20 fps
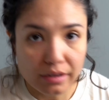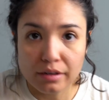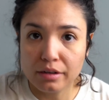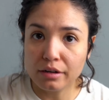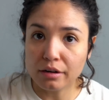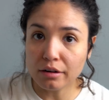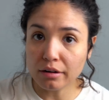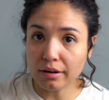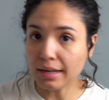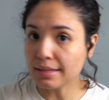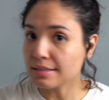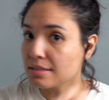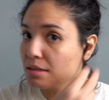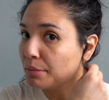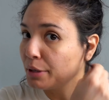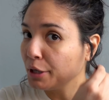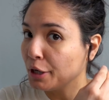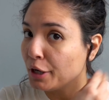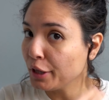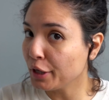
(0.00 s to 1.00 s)
Girl got some
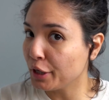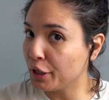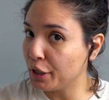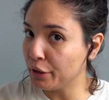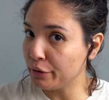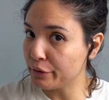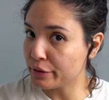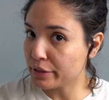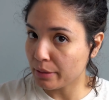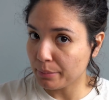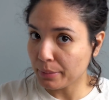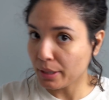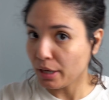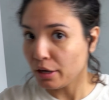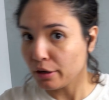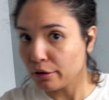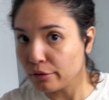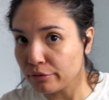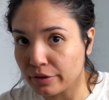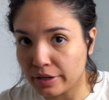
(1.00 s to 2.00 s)
curly cues coming
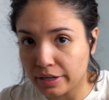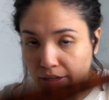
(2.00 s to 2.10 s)
on over